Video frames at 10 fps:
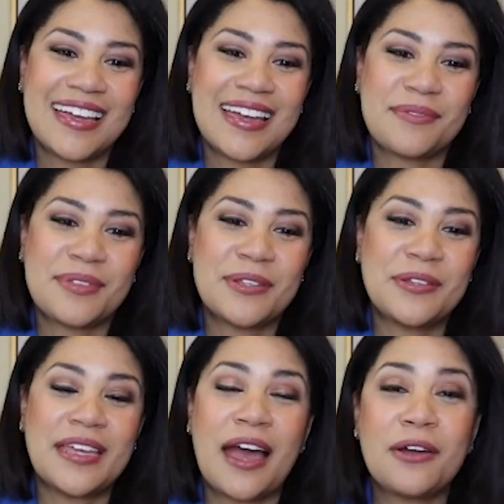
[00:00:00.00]

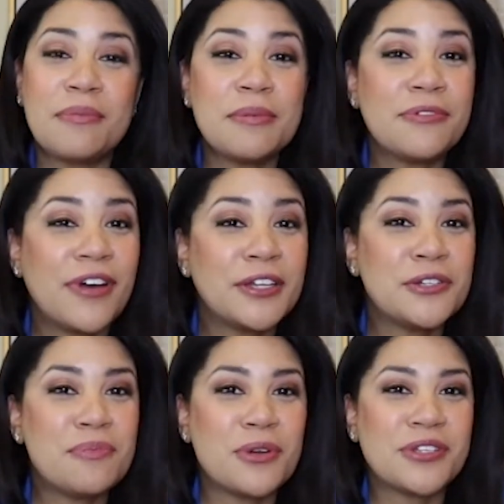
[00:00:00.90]
Absolutely. How can people find you
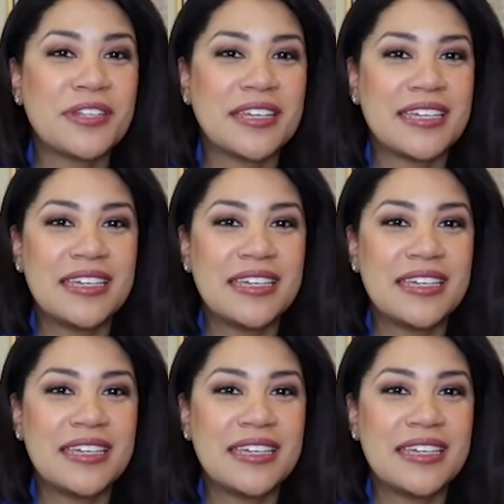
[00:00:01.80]
personally?